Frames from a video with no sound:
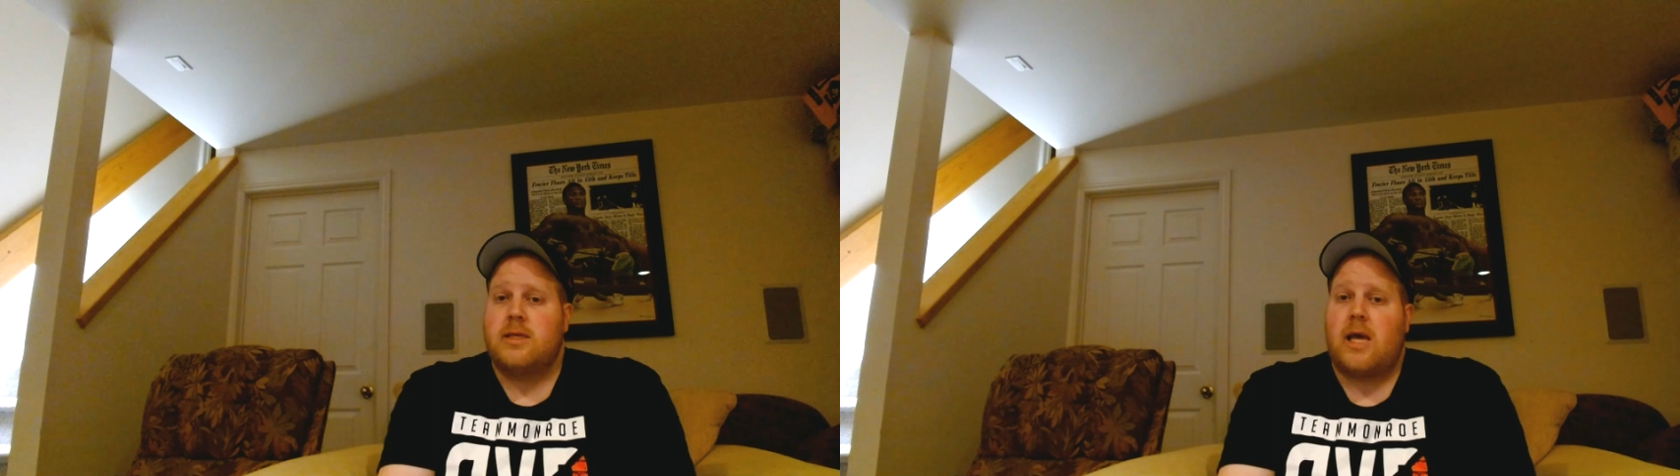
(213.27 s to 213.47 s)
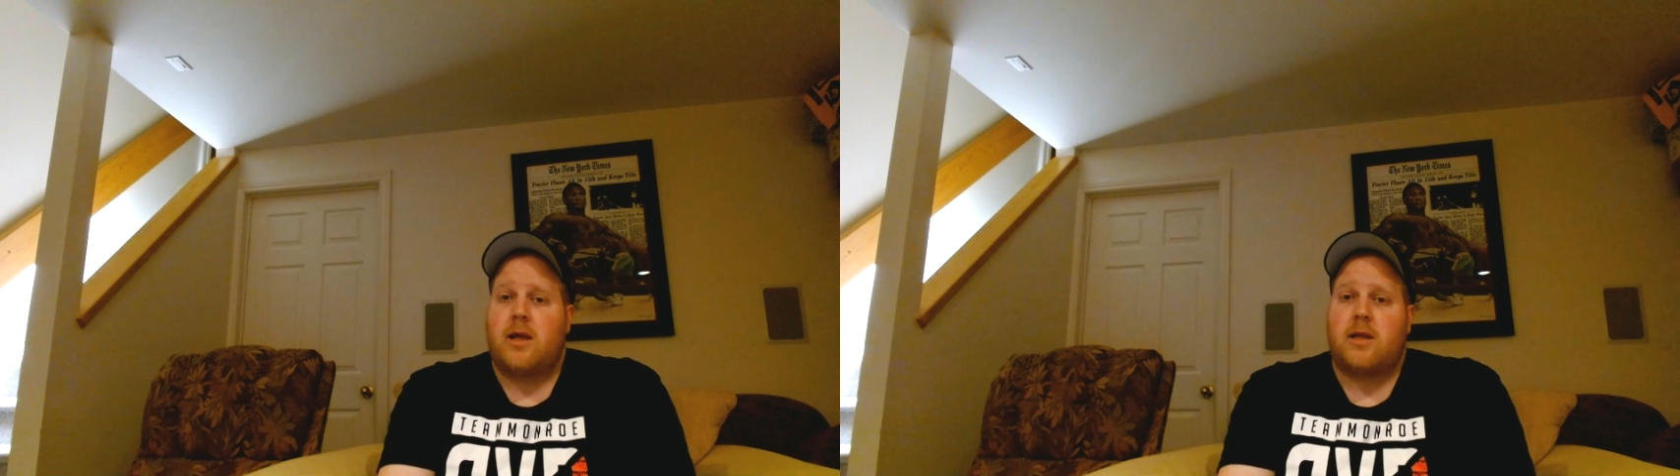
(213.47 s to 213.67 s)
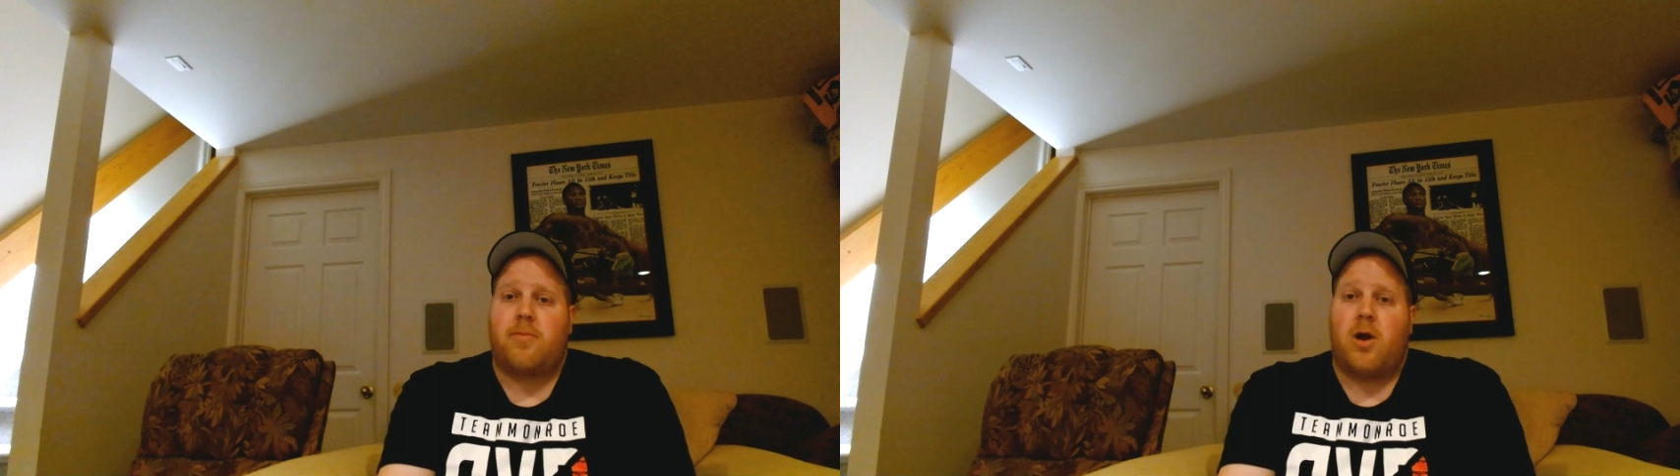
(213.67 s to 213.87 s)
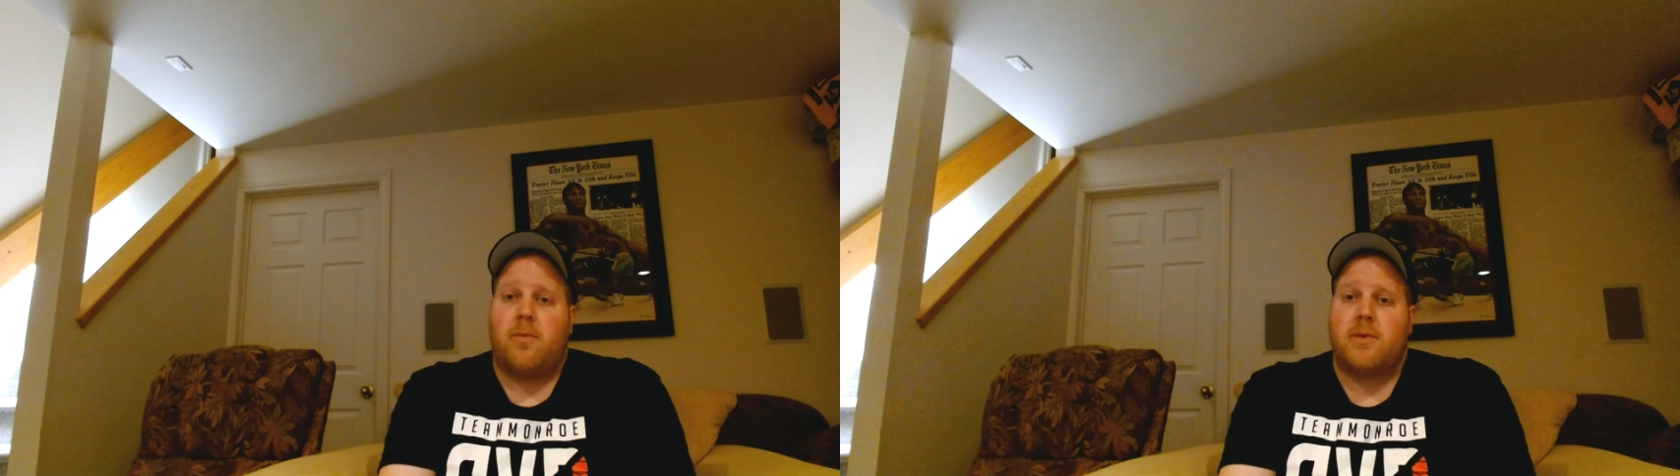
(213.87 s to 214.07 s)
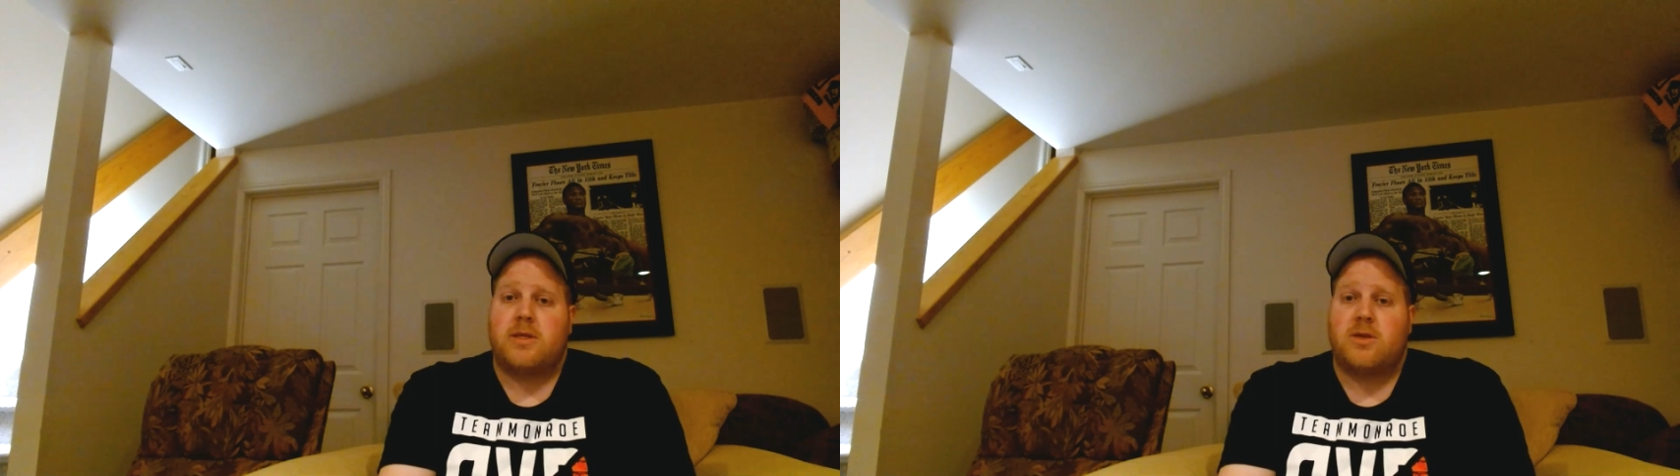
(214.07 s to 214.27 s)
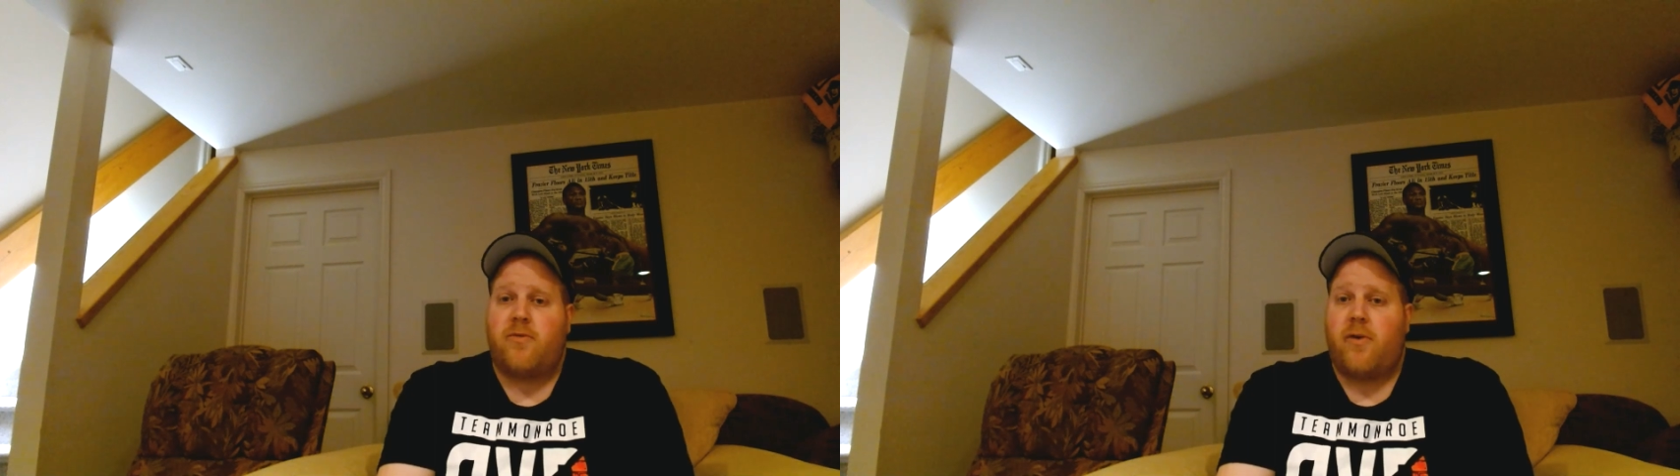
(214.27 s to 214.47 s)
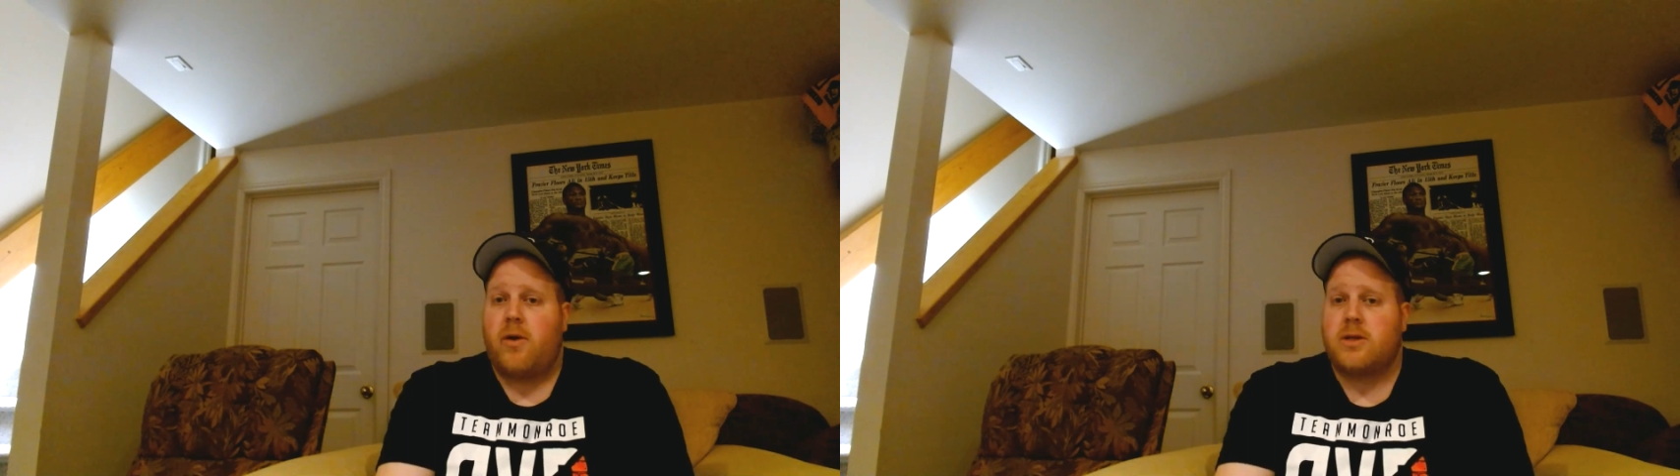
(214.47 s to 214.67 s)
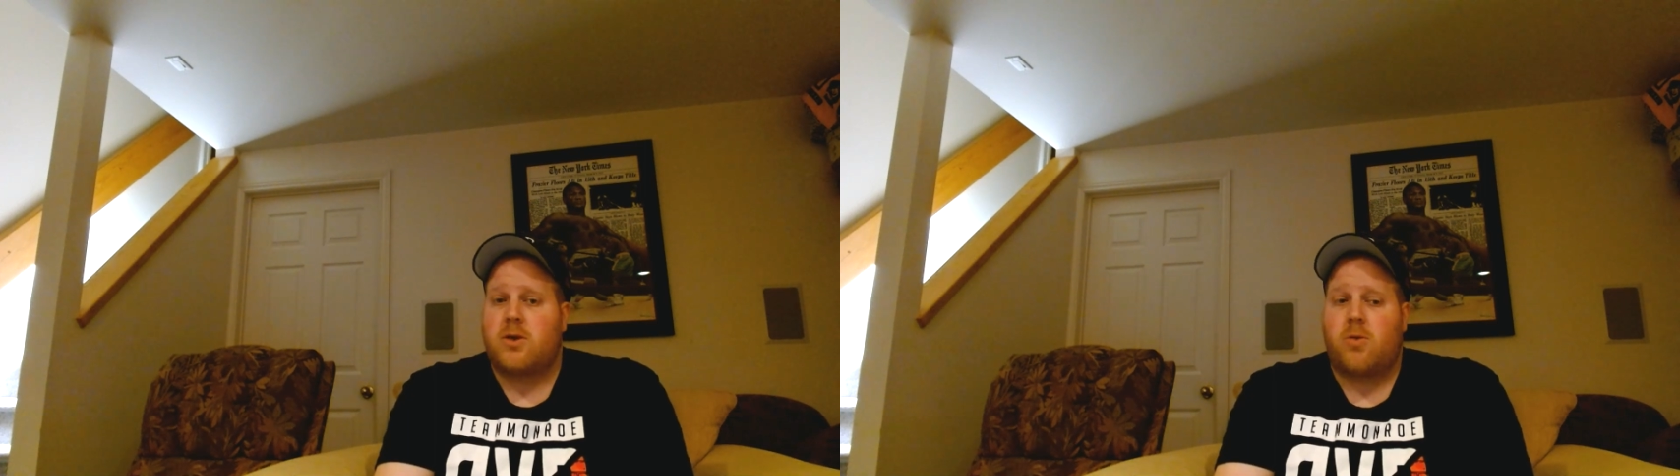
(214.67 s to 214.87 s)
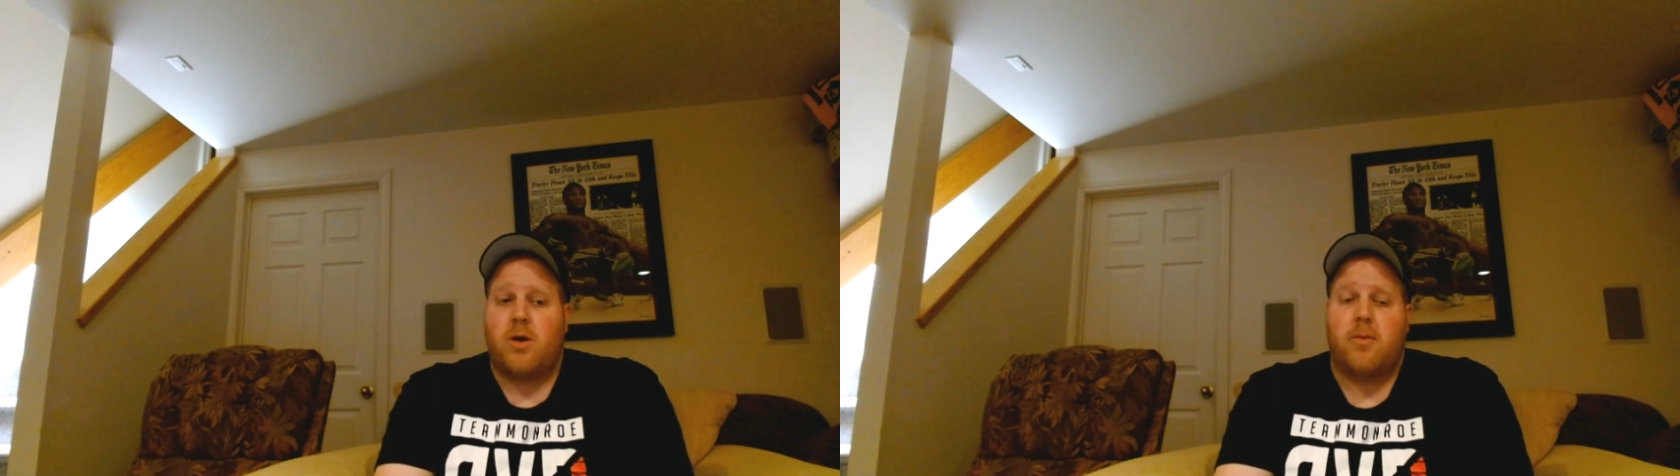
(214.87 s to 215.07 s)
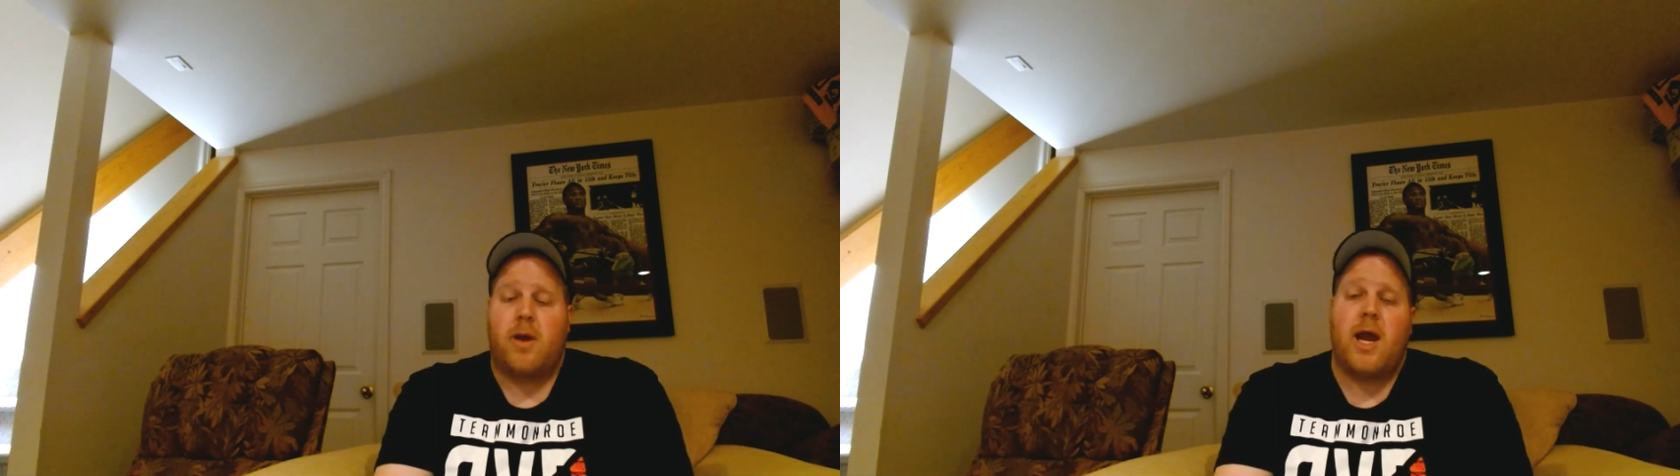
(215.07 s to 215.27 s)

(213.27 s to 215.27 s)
in that department so far in his career,